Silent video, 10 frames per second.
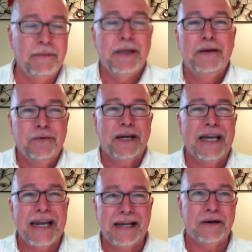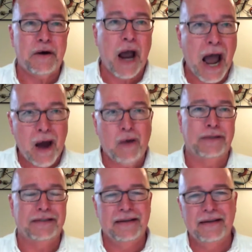I mean, you're working at your
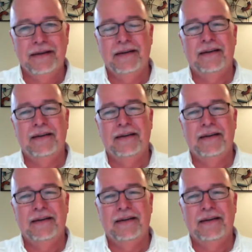house,